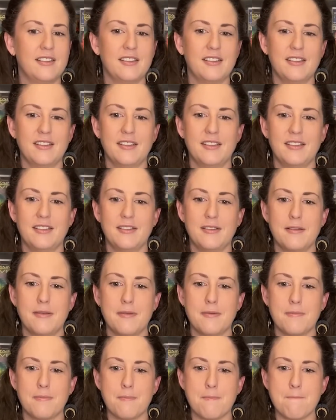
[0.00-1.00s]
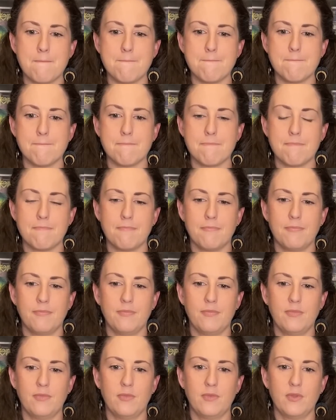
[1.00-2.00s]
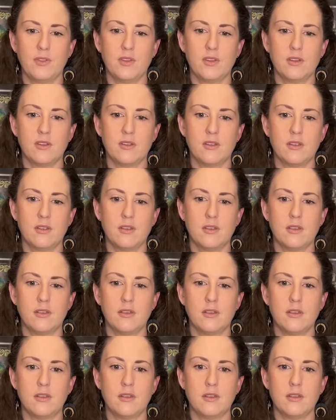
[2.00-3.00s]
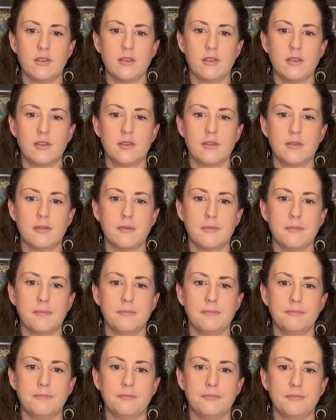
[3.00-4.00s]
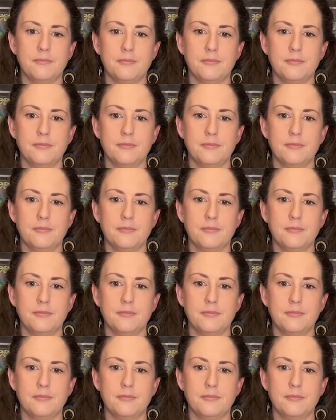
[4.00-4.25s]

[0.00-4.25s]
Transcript: No words are spoken by the person on screen.